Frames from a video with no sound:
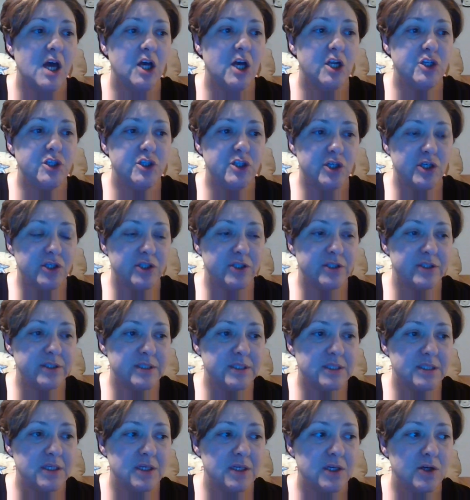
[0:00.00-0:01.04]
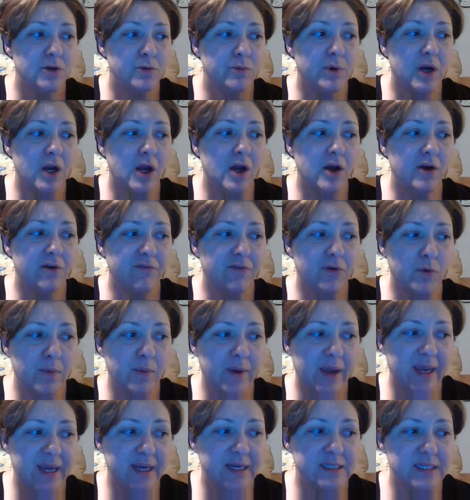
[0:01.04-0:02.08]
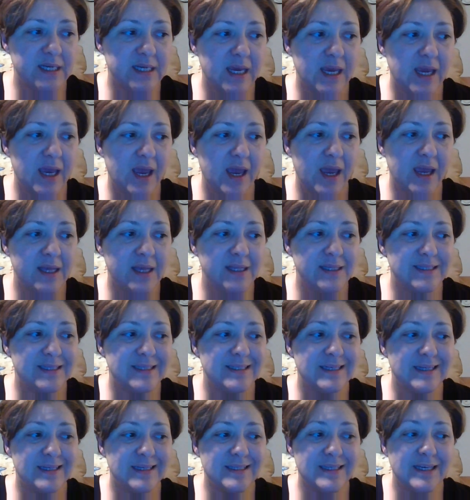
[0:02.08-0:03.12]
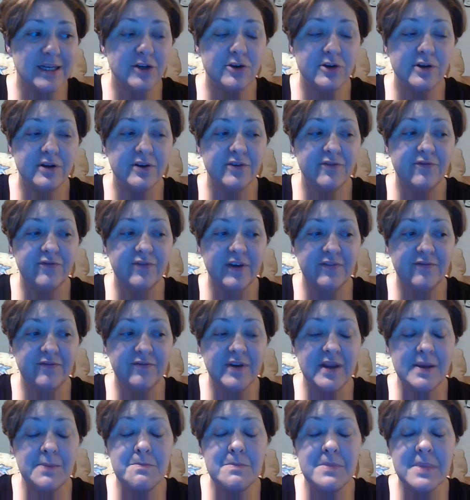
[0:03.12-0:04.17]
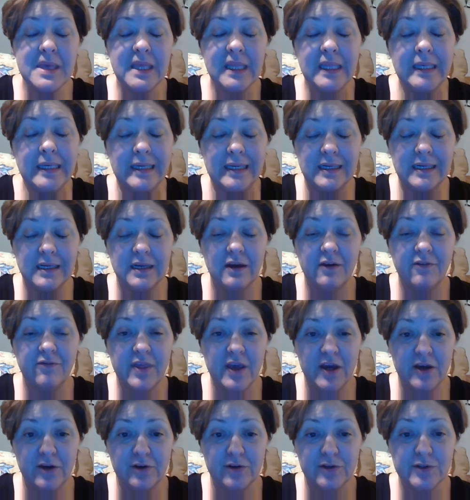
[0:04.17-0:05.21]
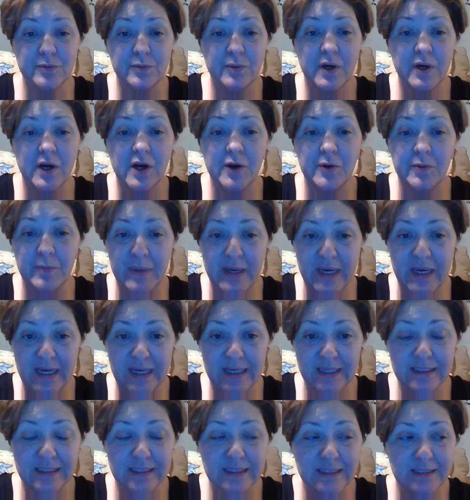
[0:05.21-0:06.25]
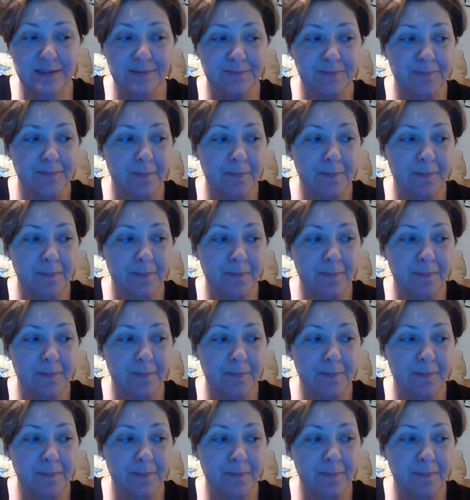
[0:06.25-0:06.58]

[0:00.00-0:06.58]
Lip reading: adults were overweight and 650 million of those were obese.